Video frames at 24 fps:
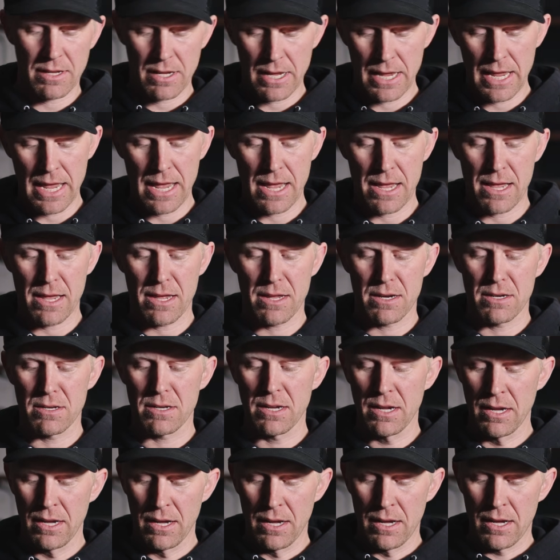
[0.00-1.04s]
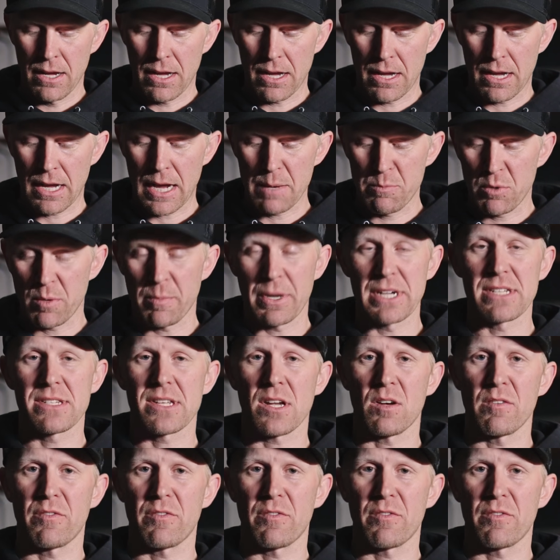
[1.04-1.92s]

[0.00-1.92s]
and I put my cell